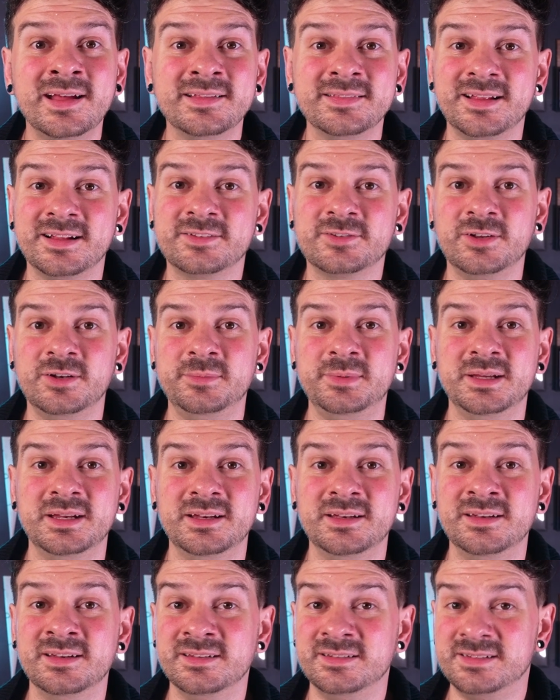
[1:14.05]
that's going to be
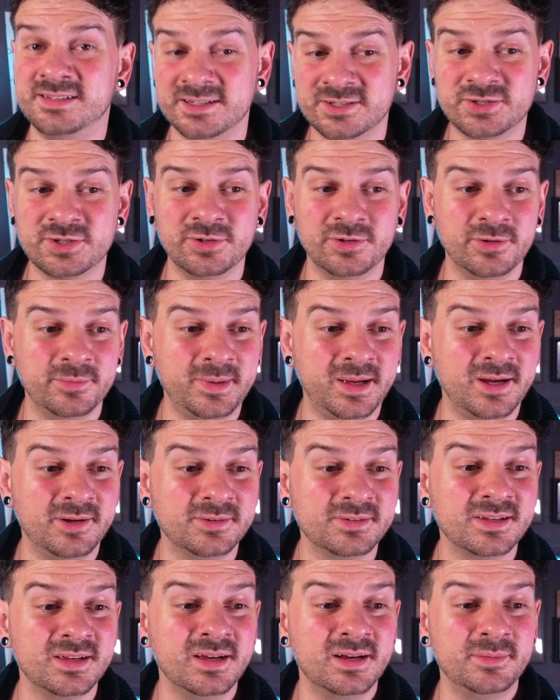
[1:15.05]
an additional
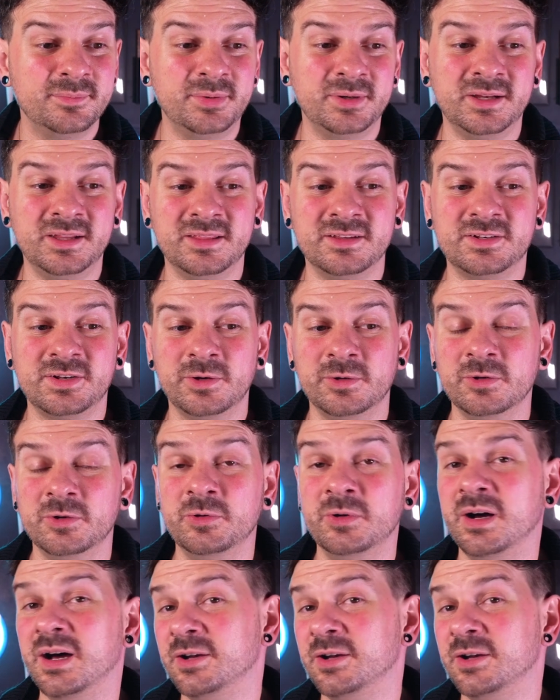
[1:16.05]
amount, bringing the total to